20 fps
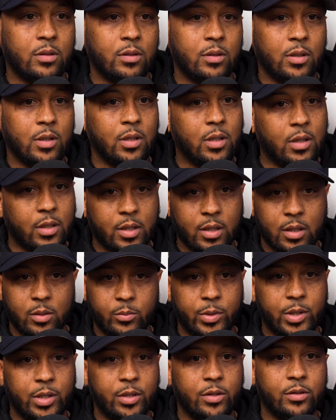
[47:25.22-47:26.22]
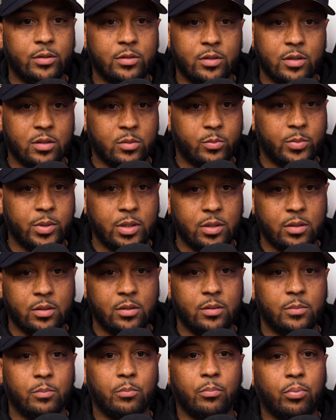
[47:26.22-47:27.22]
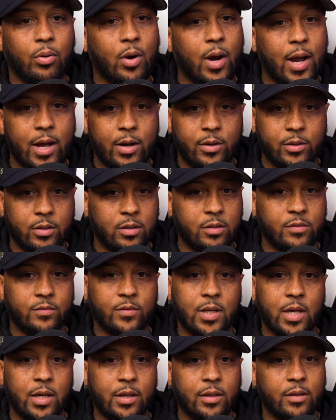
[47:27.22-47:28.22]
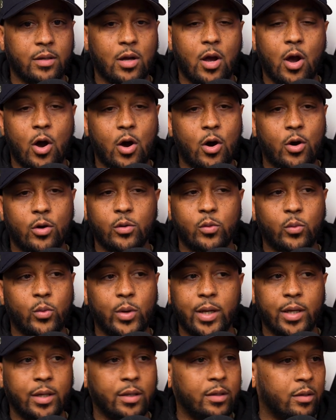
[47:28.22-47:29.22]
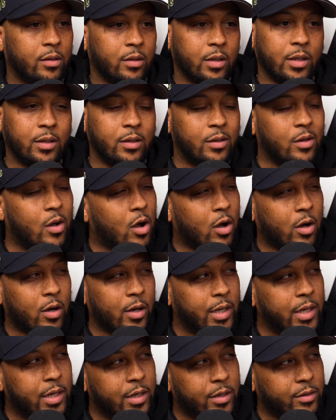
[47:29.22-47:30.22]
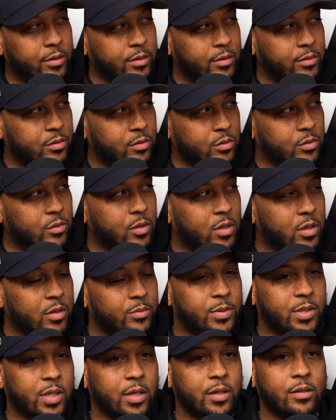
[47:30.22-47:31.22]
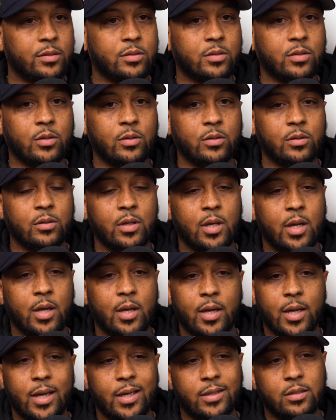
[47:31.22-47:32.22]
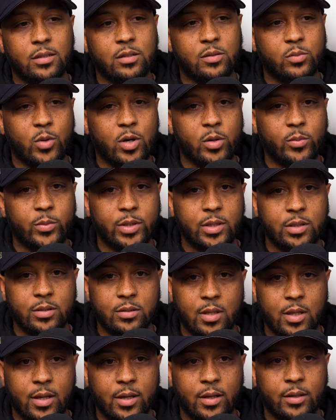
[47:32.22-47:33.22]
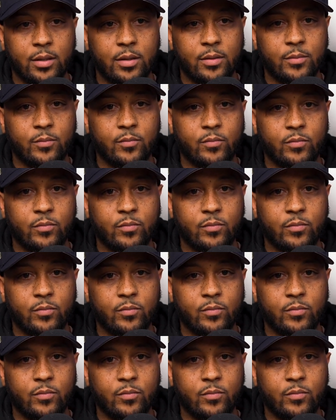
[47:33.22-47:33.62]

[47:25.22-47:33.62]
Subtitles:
look in the mirror and just be proud of, like all the way in all areas, you know what I'm saying? So at this moment, it's like